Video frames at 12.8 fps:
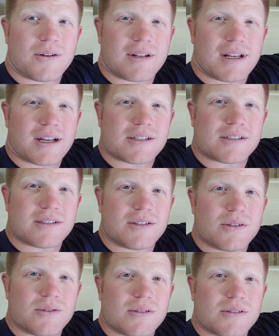you can actually
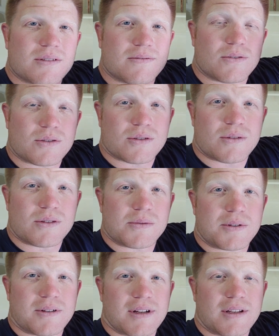use for storage
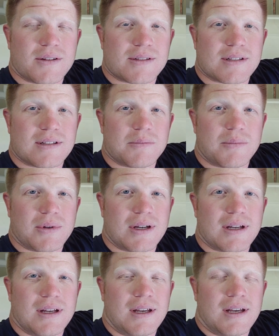when you're not using it.
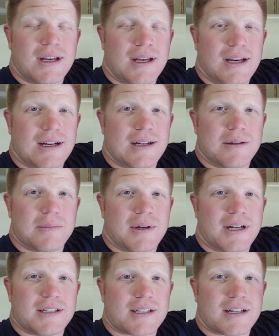But
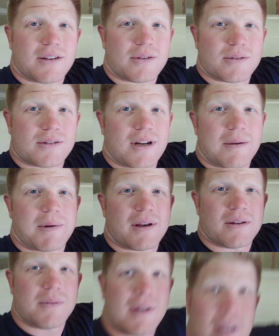I just kind of throw crap out of the